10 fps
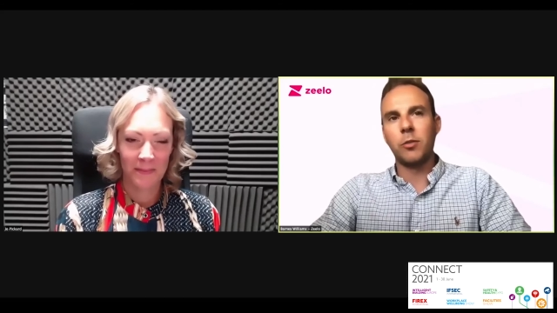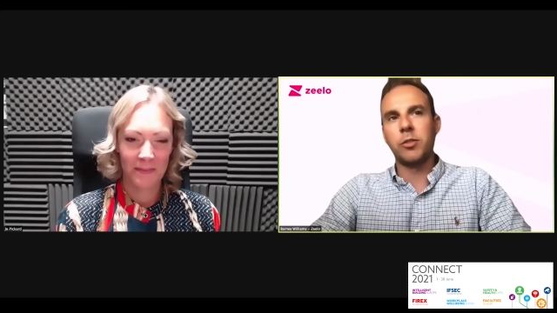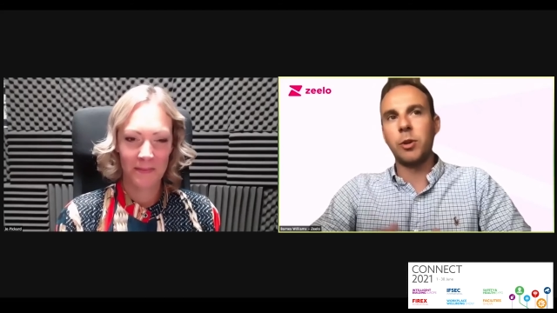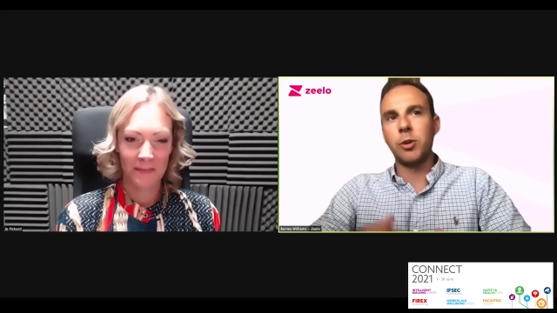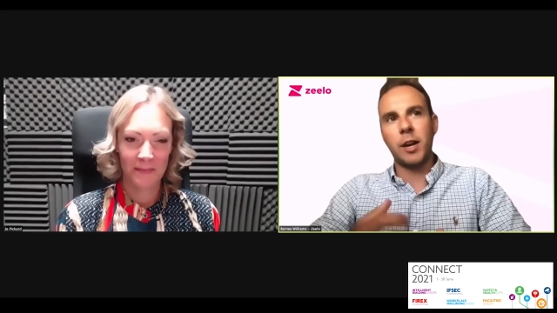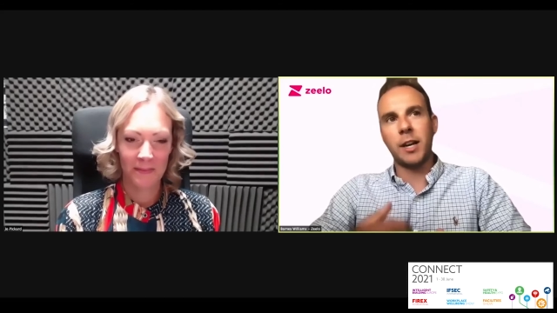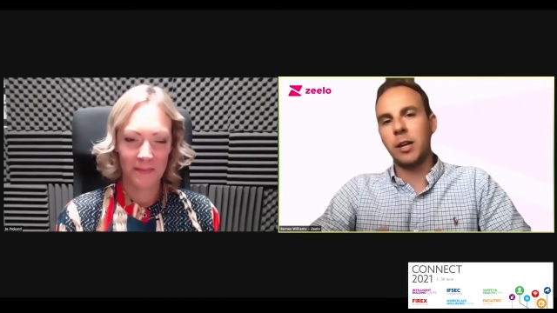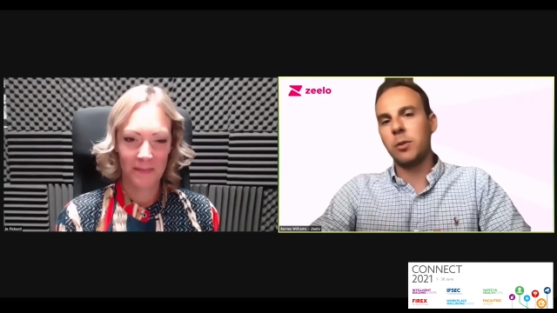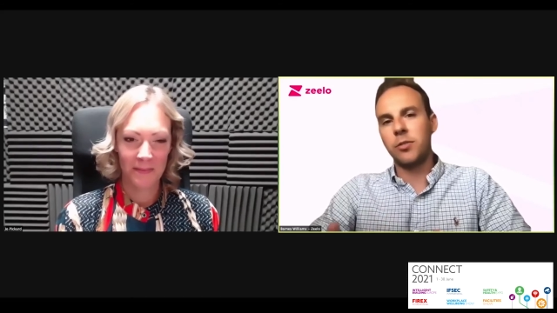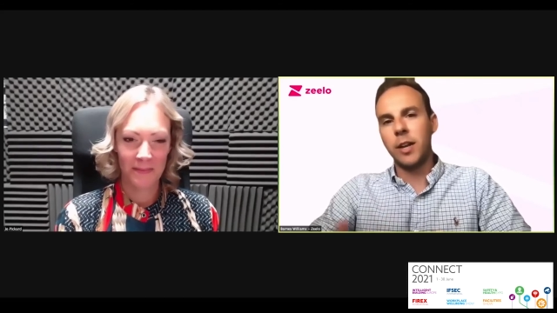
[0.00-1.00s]
Speaker 1: and obviously we're tracking
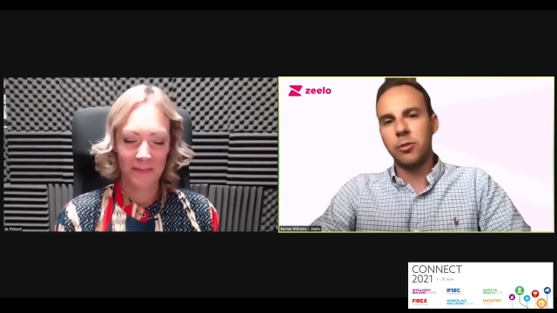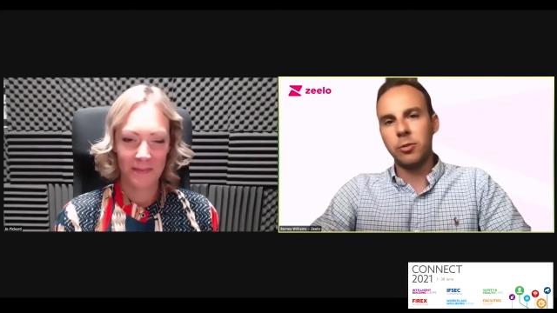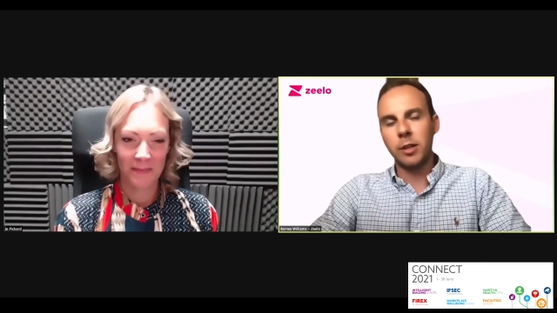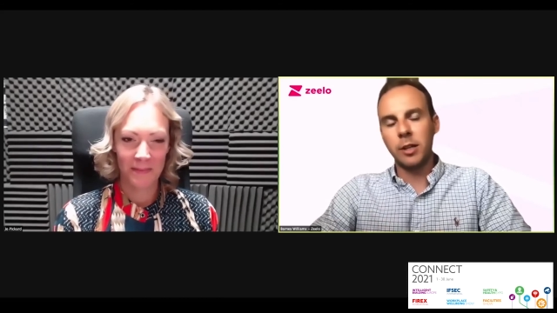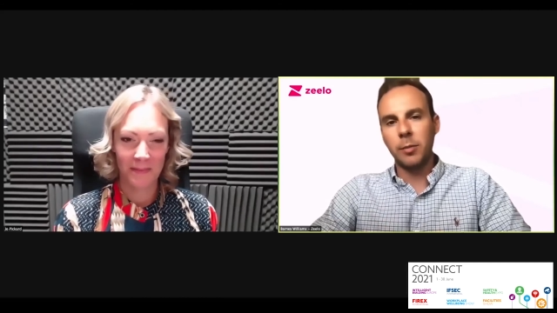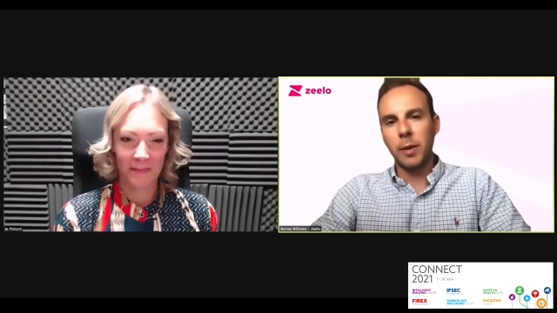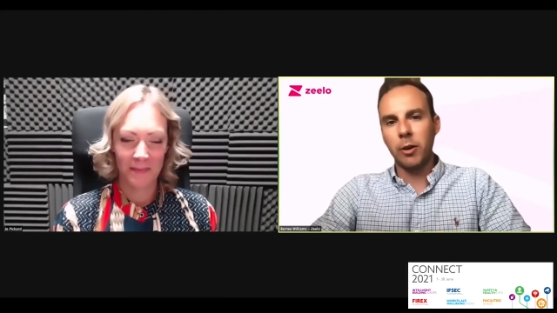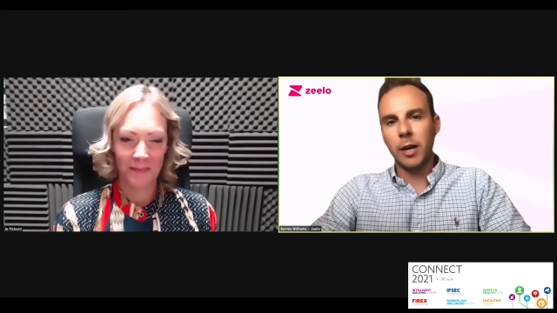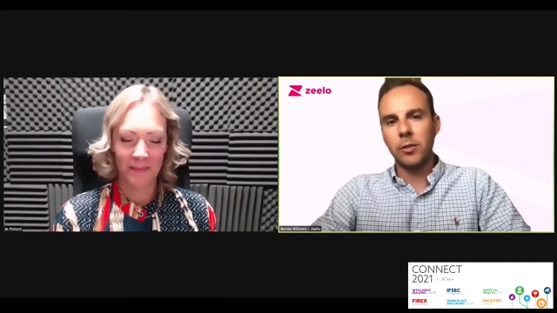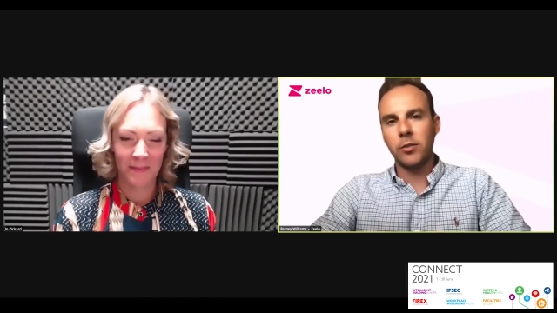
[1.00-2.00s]
all this data in the, in the
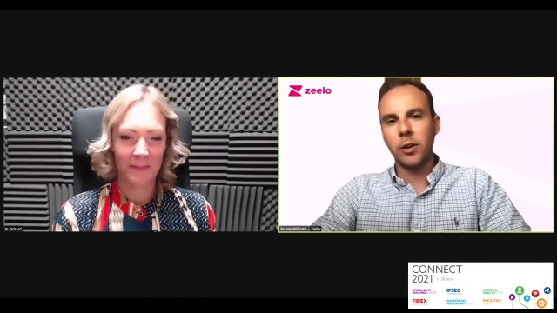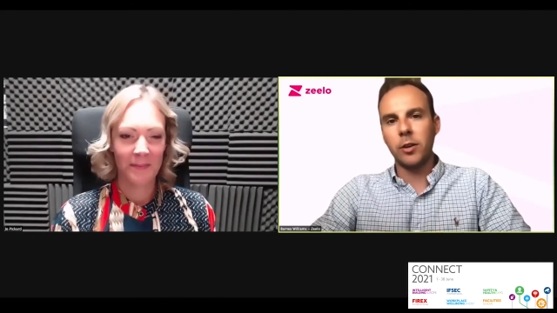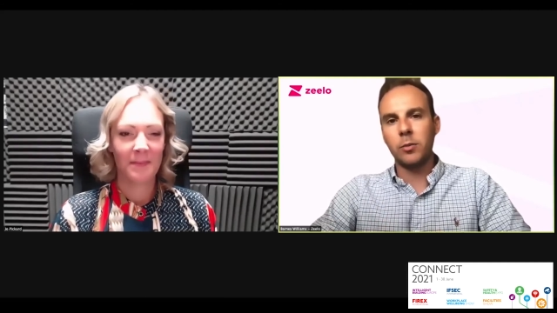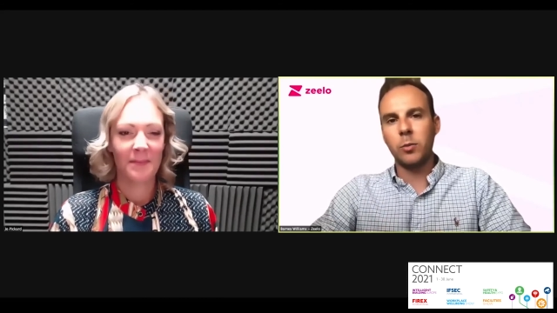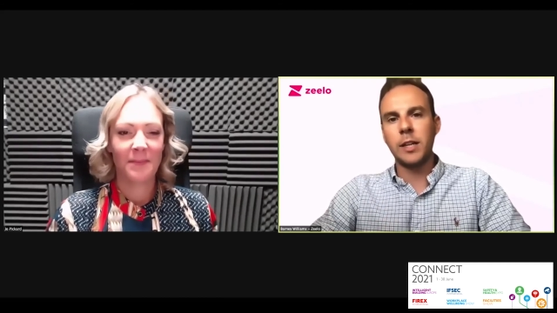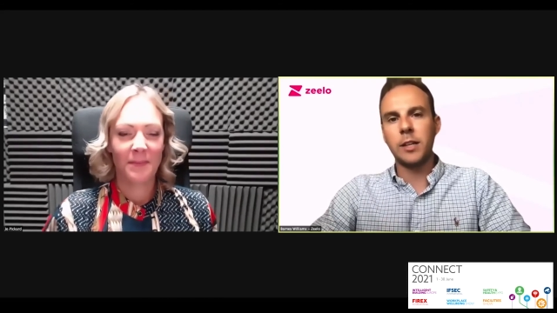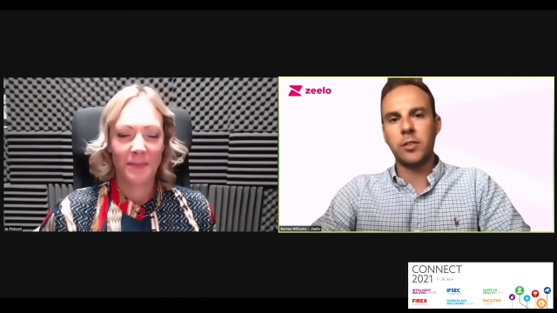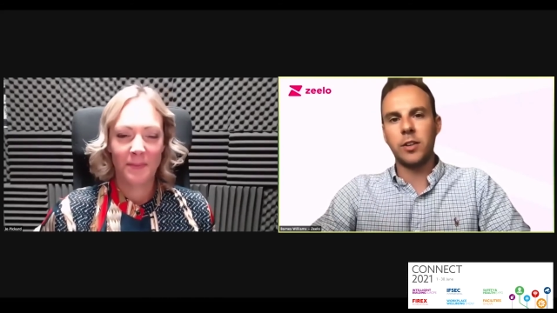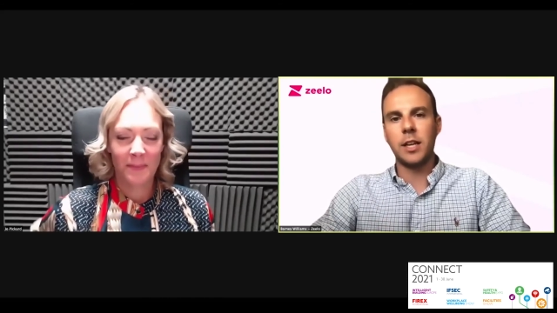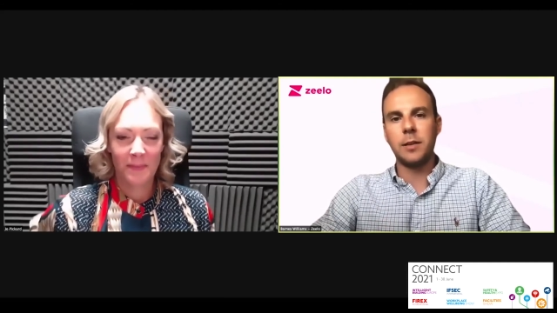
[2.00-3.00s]
background, so we can
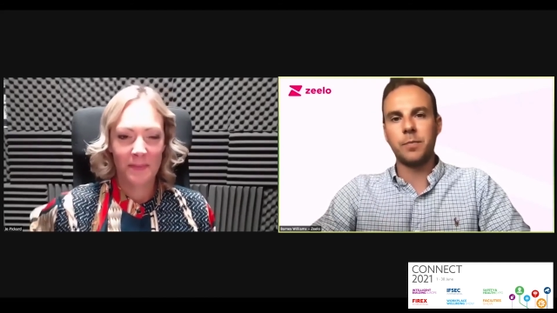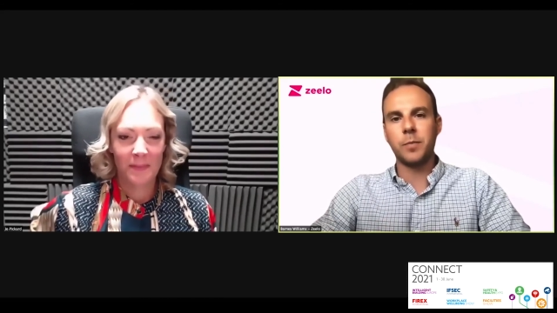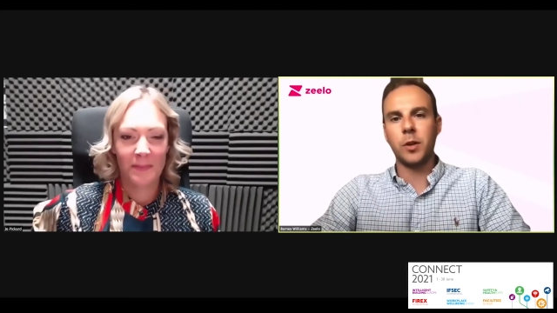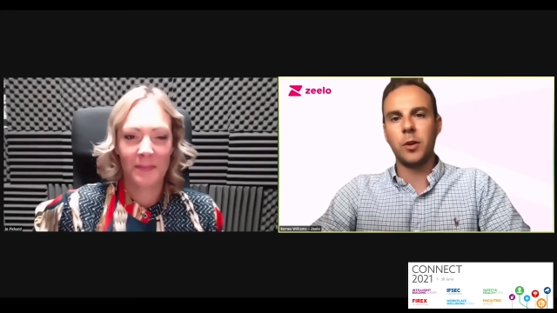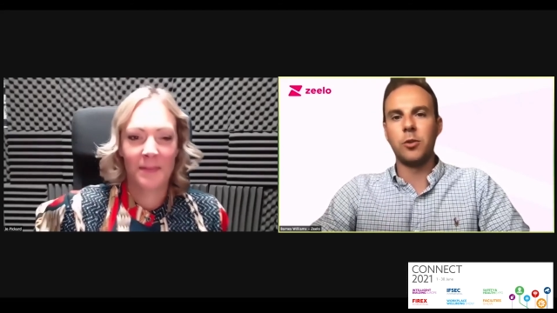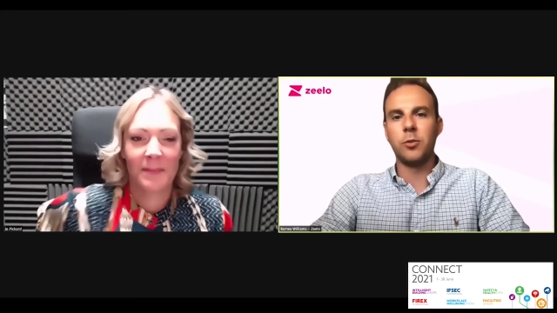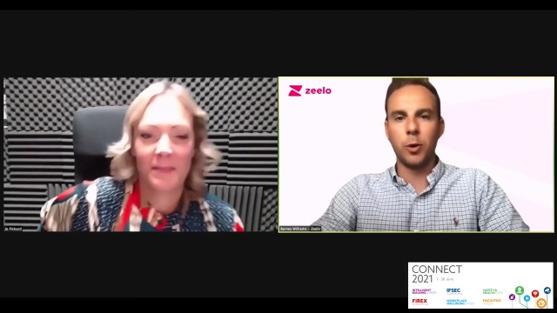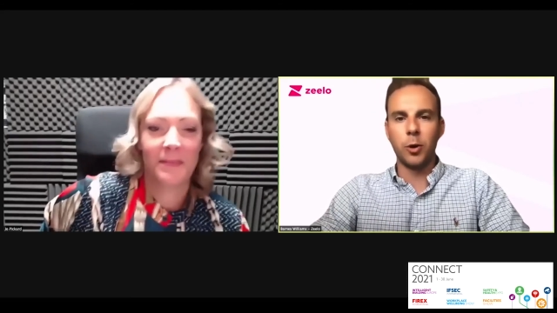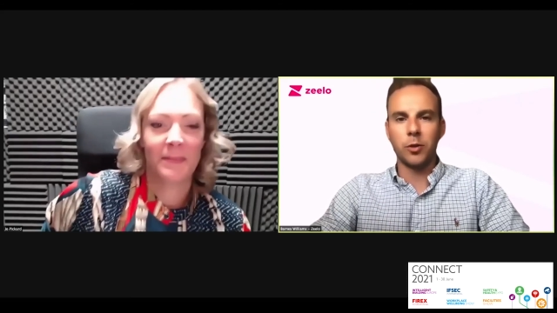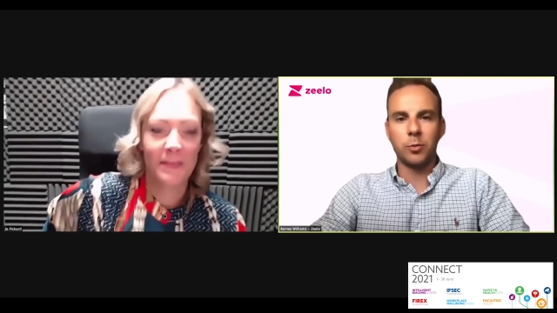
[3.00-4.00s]
see who's
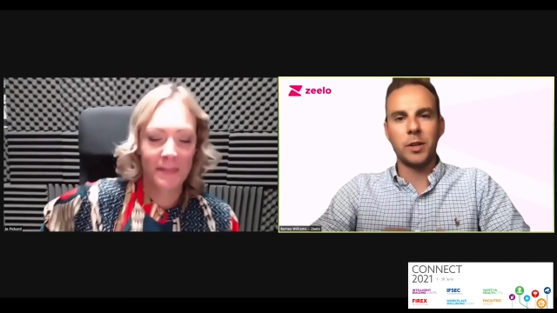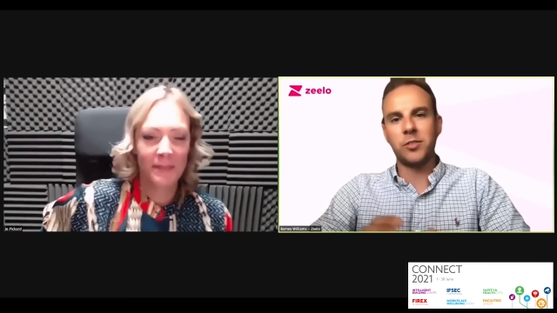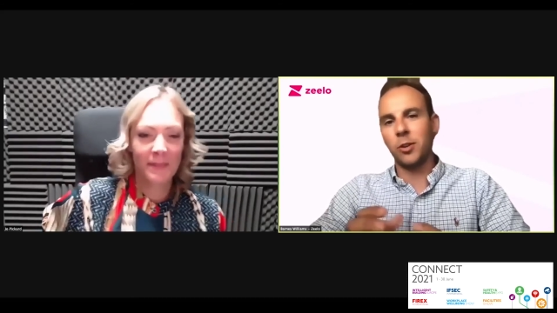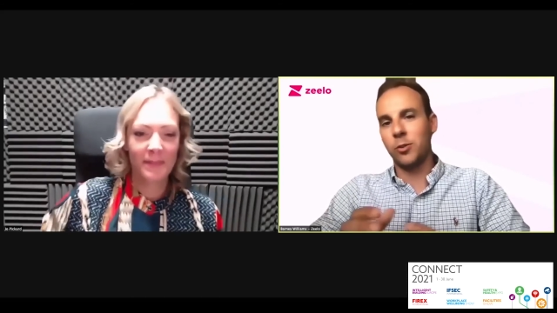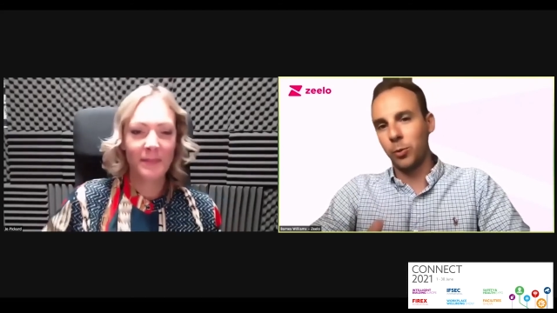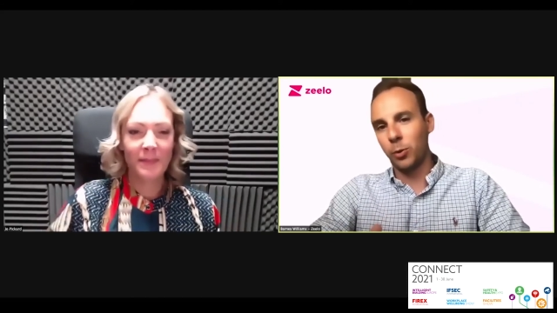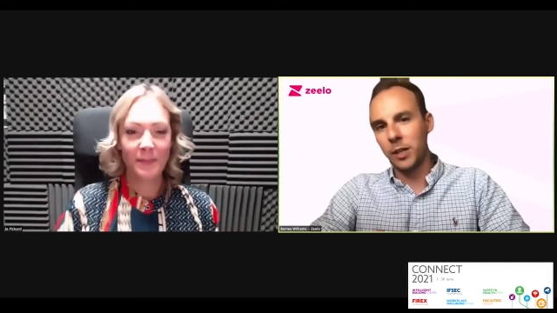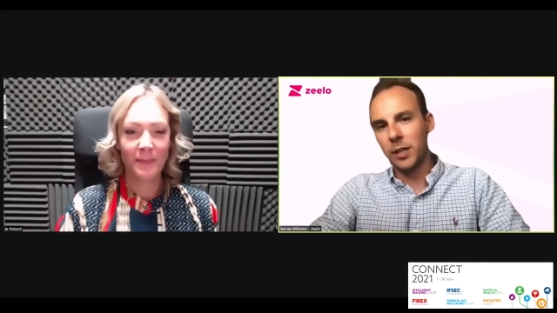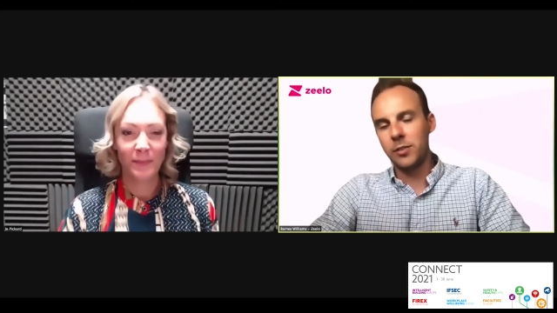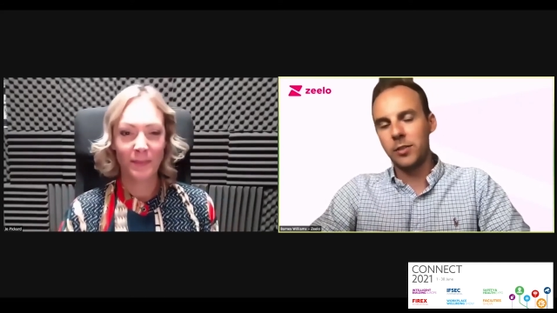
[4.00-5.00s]
booked, we can see who's
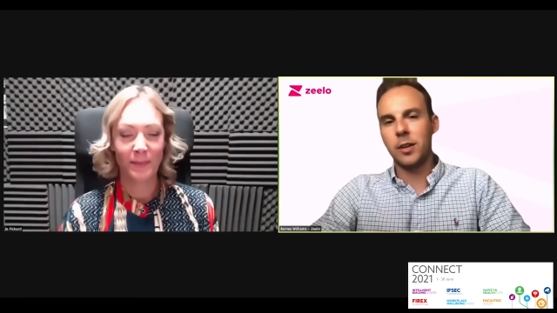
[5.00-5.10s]
boarded,